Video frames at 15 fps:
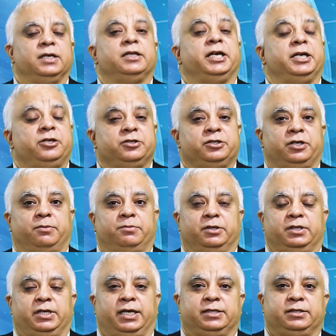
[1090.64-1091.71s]
Thank you,
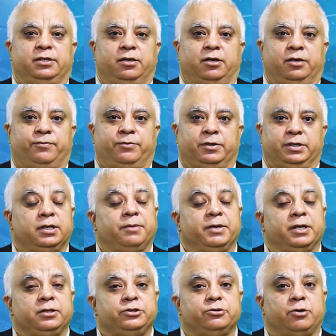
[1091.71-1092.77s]
Sarmad. Thanks a lot for
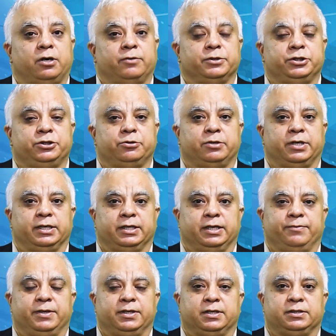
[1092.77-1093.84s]
coming to our show and
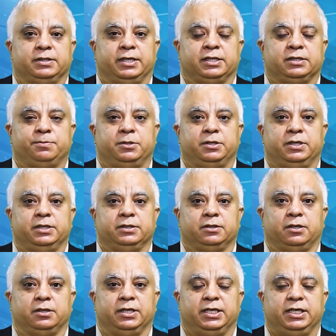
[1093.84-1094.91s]
giving us expertise
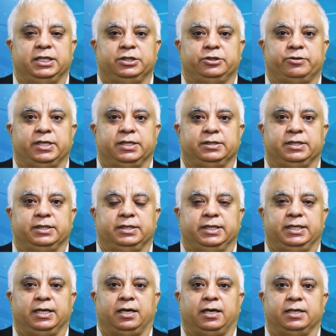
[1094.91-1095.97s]
on heat tracing,
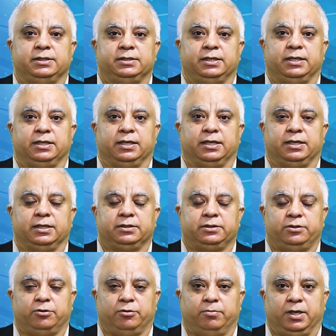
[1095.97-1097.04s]
de-icing, and
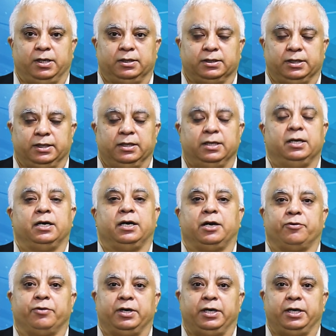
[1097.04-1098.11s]
snow melting. I
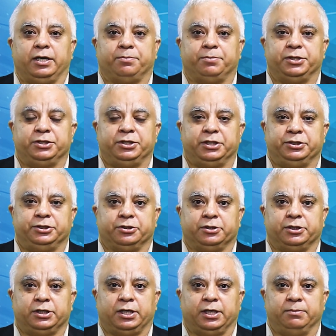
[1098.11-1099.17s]
really appreciate your
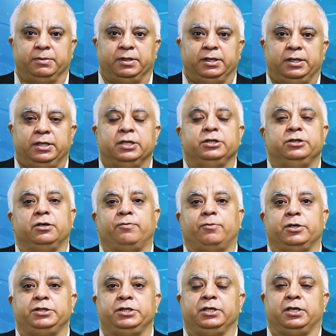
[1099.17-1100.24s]
time. You're
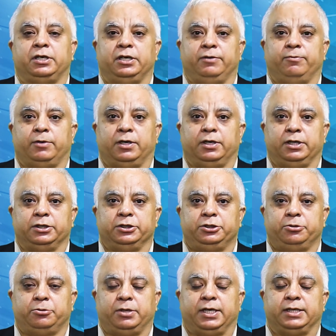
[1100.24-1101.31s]
watching Hunny Walia
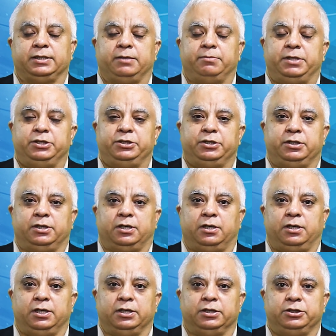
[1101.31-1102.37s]
show. As I mentioned
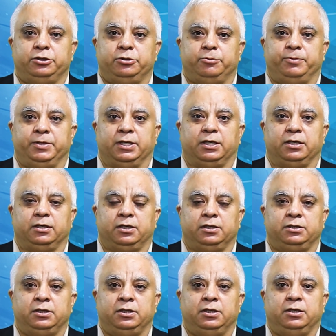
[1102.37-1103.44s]
earlier too, we not